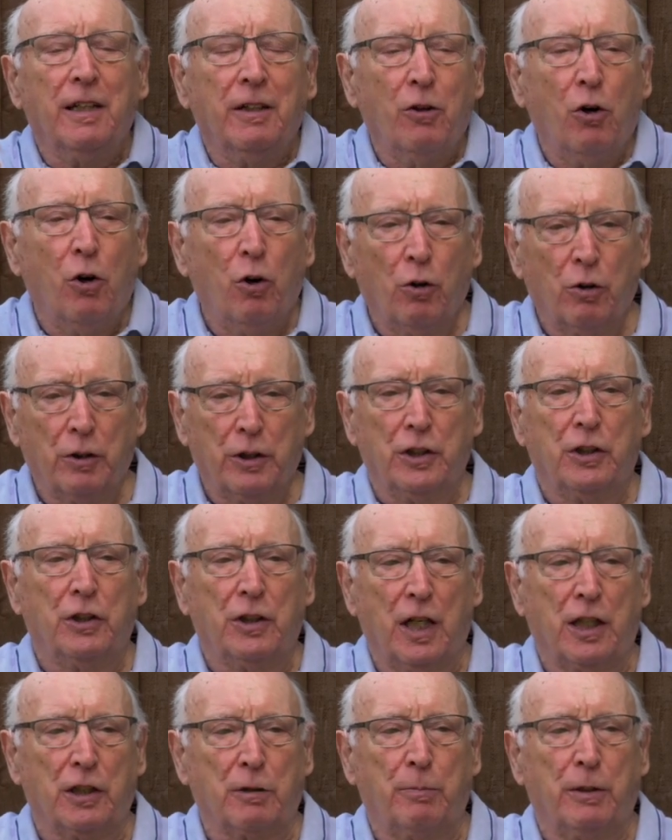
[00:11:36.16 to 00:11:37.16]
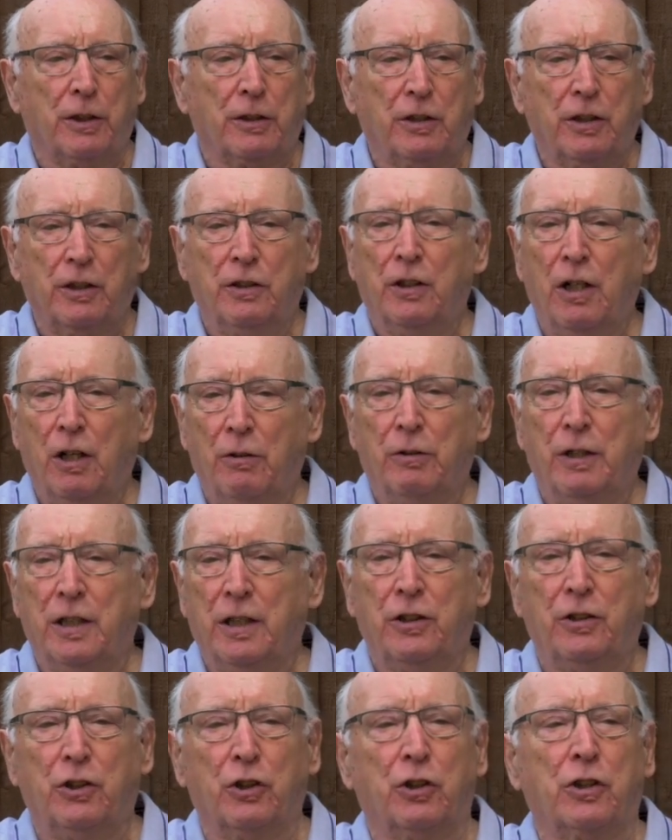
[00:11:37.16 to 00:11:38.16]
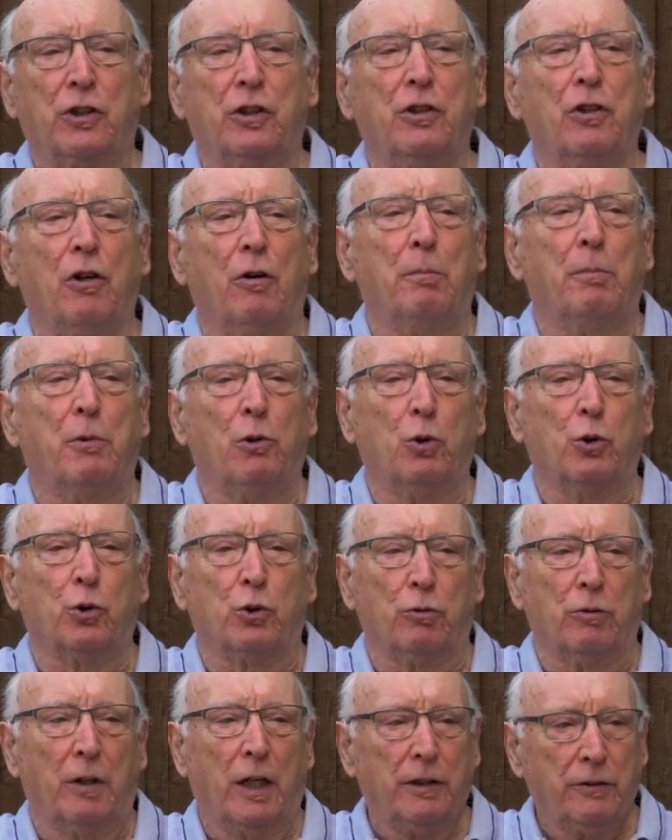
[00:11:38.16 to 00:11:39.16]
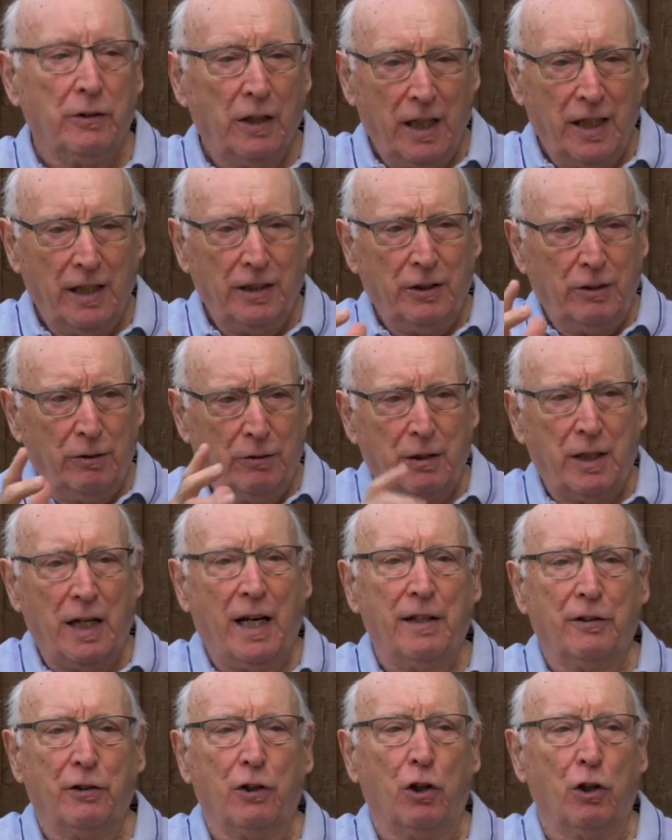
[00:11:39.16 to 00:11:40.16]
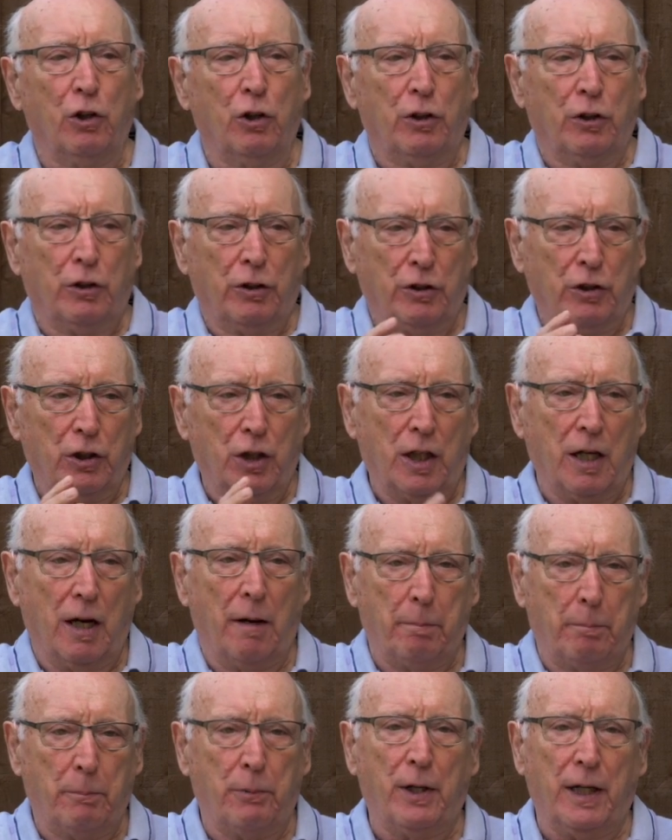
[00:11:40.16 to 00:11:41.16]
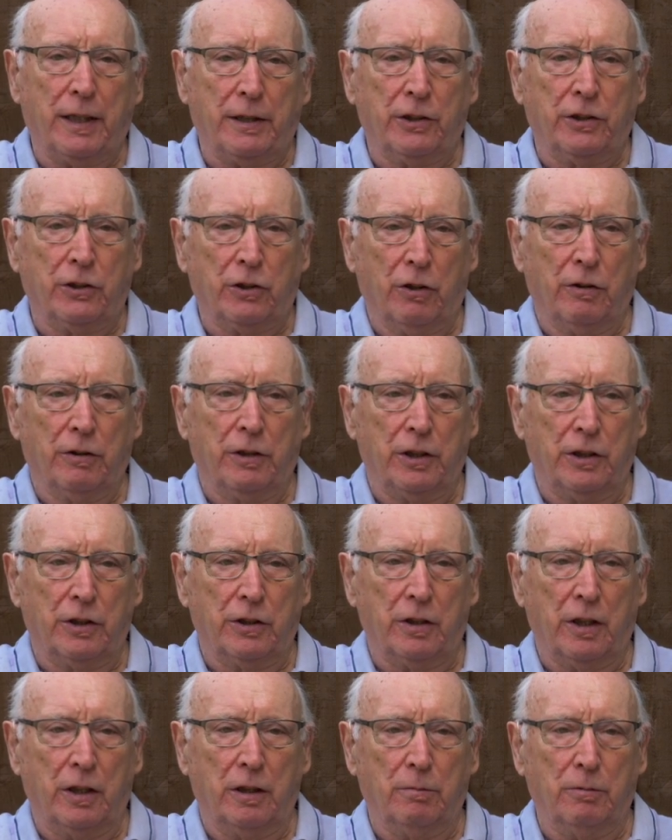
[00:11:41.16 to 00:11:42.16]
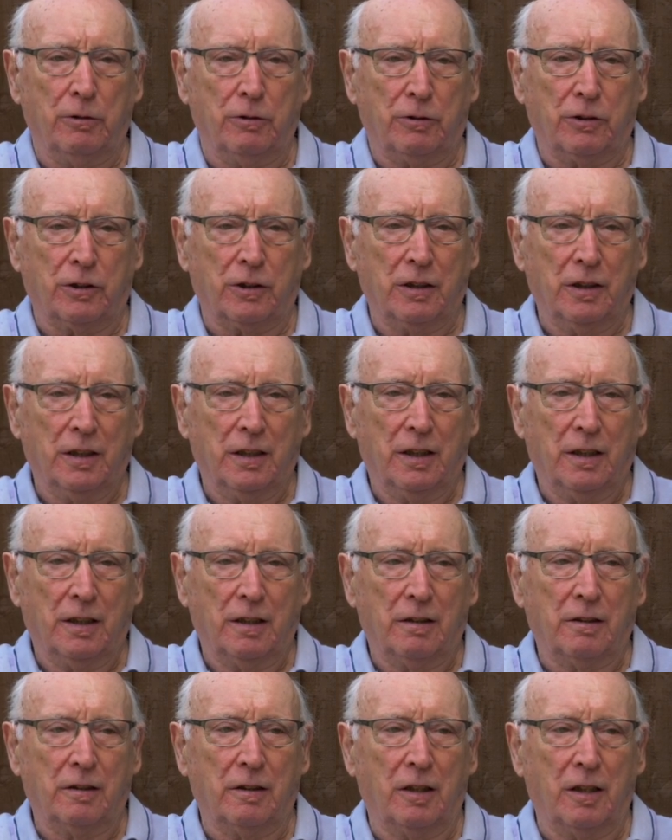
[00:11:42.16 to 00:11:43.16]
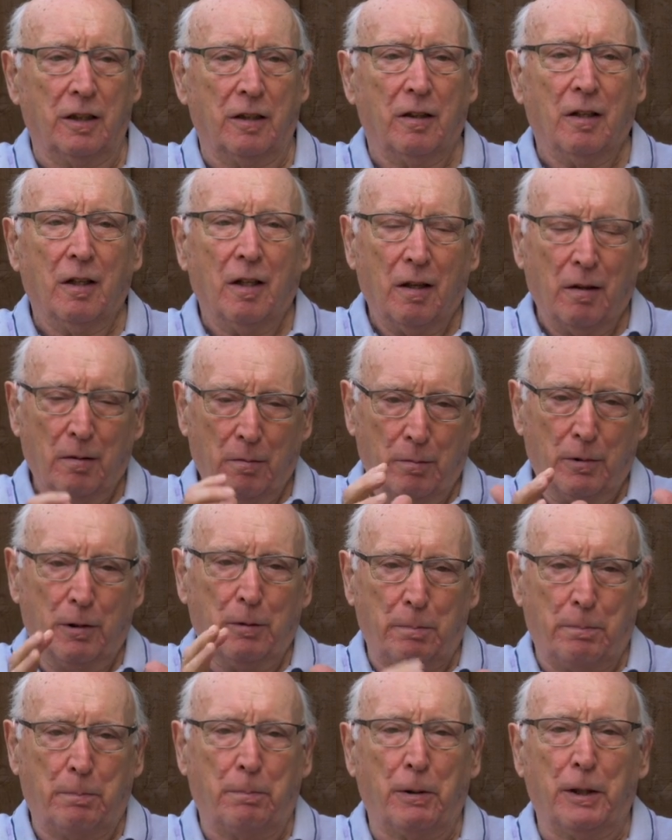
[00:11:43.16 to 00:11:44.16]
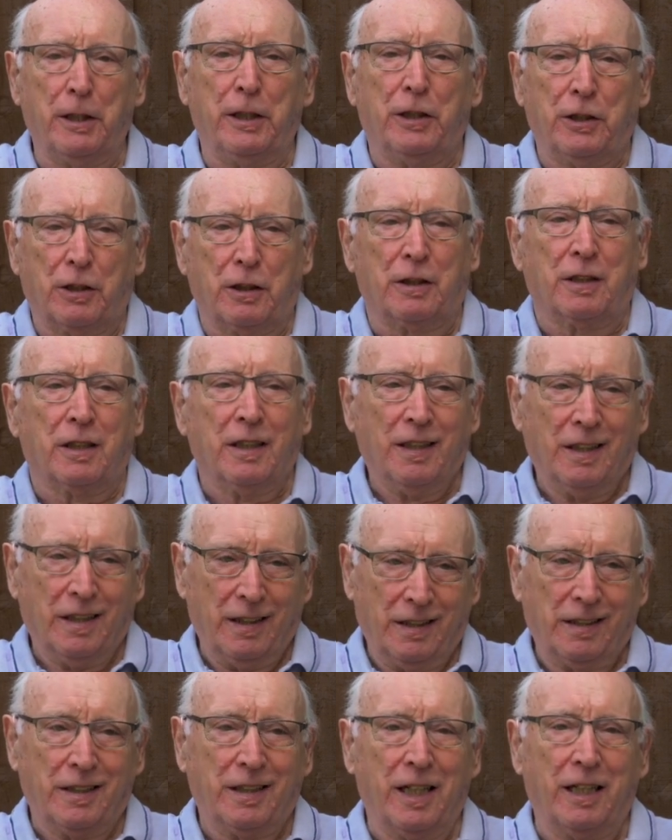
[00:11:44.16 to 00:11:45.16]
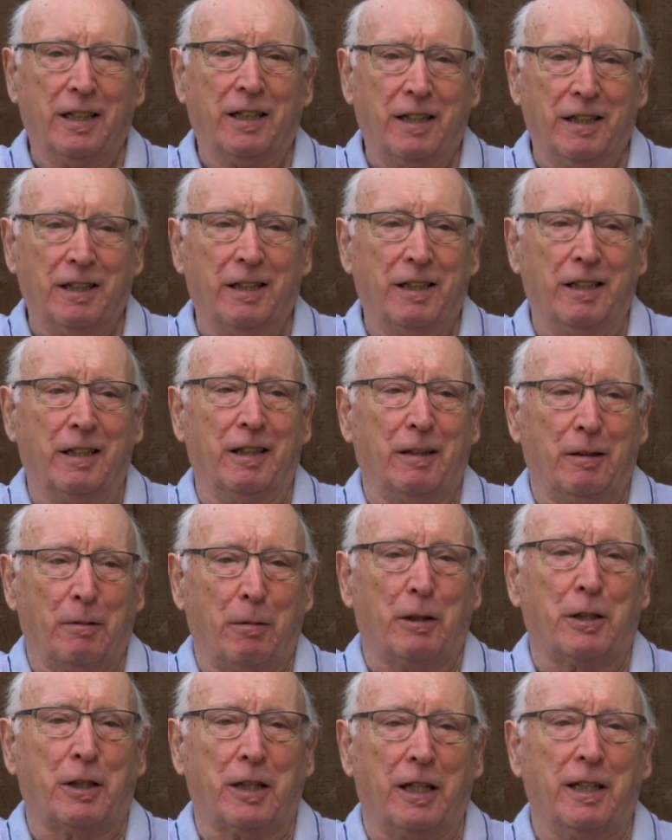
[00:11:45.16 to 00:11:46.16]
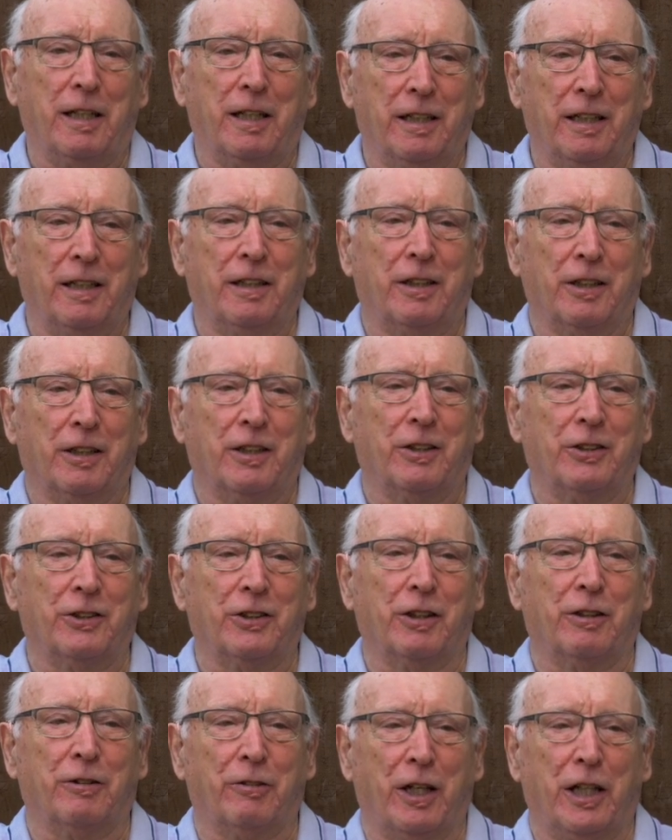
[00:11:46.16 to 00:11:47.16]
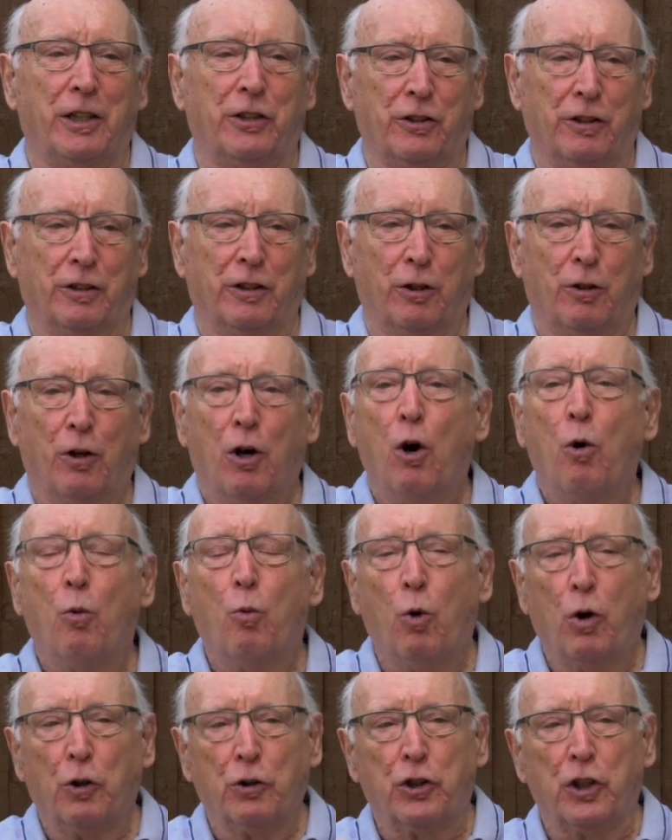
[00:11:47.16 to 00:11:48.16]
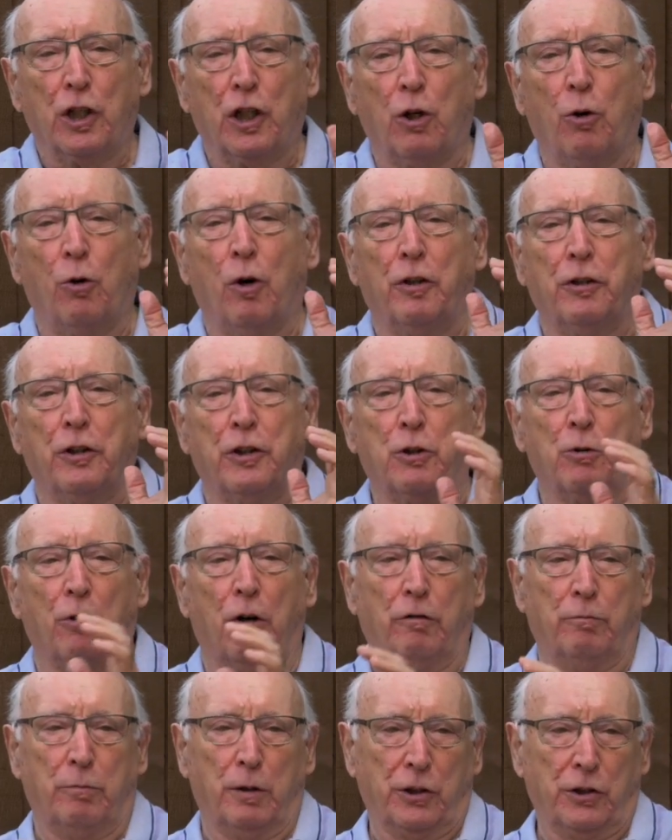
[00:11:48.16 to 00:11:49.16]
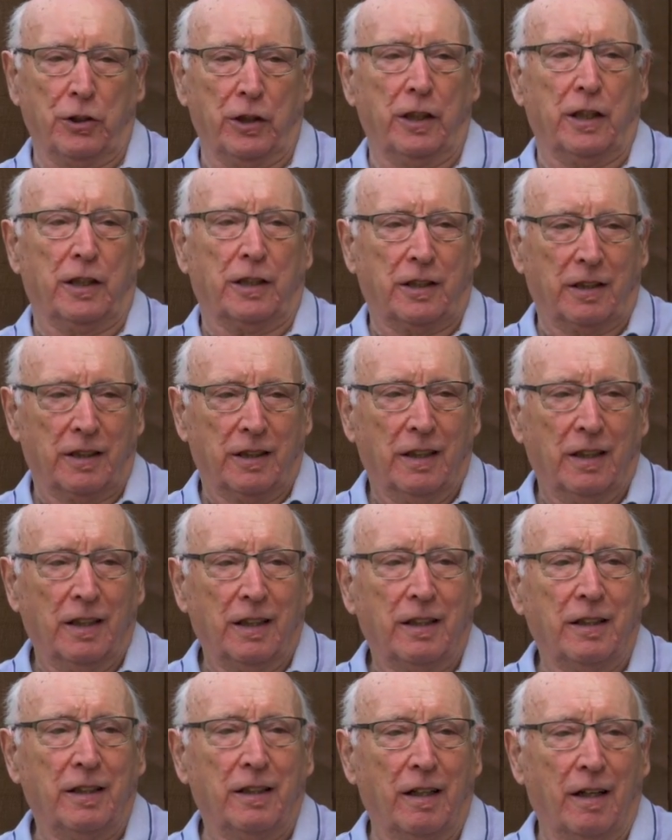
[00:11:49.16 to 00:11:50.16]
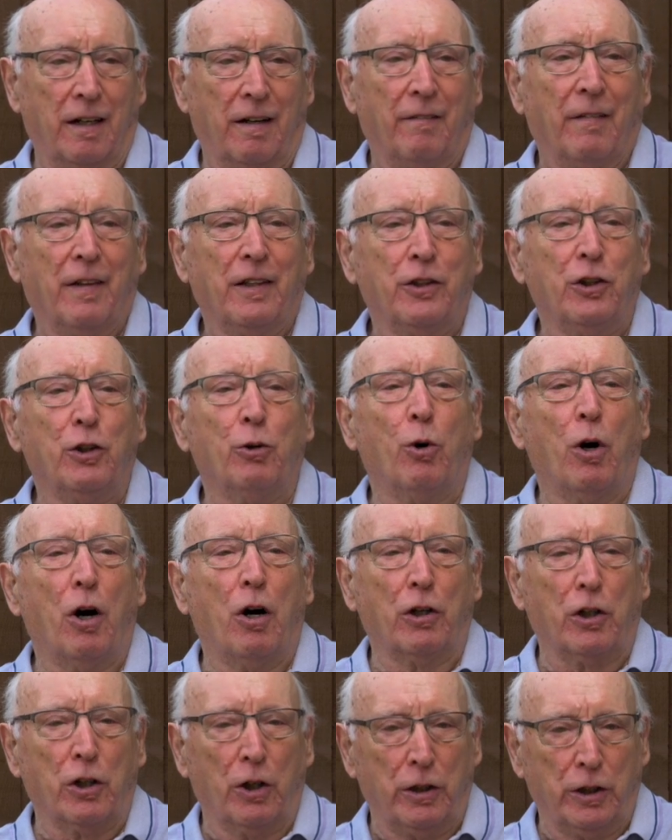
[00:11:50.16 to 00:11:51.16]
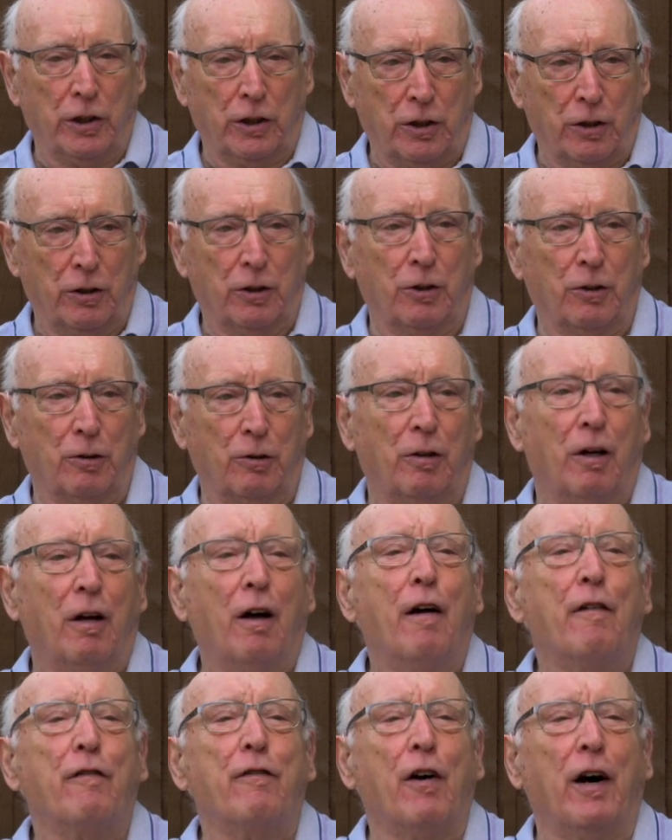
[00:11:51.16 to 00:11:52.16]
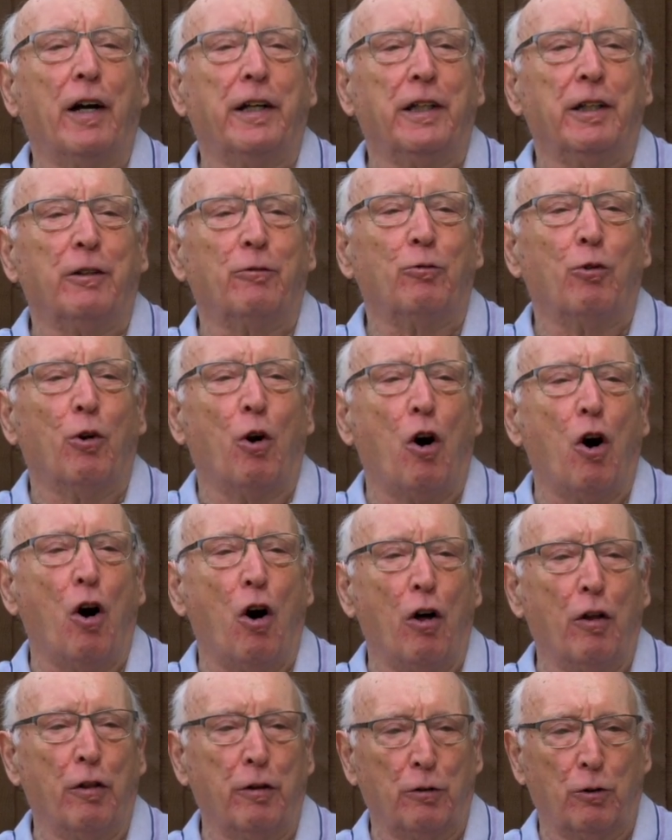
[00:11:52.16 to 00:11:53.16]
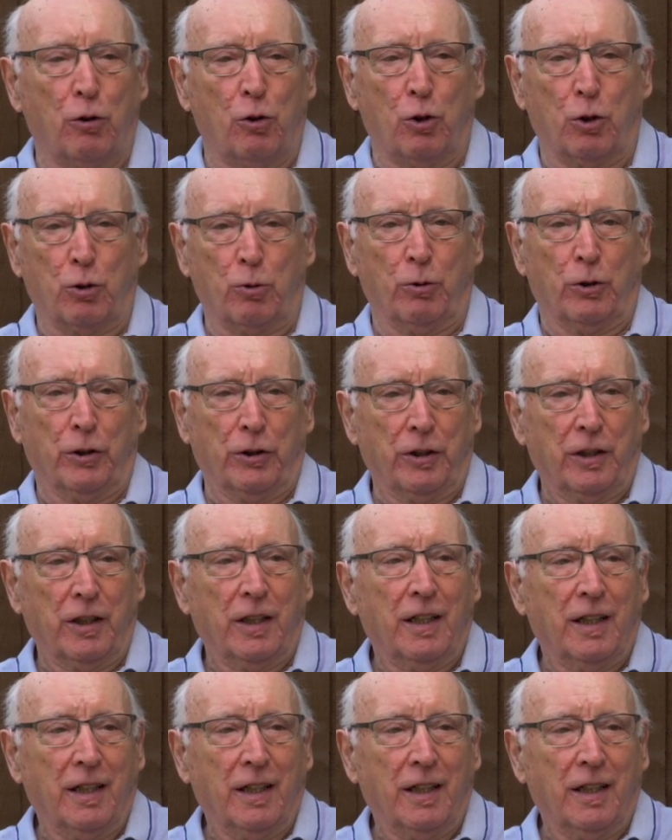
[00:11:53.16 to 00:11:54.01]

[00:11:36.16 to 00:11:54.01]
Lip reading: All these aspects. There's no need just to knock balls around. You can learn and you can practice on these tables. All right? But please take it into consideration that once you go on the 12x6, yeah, you are going to find it rather awkward.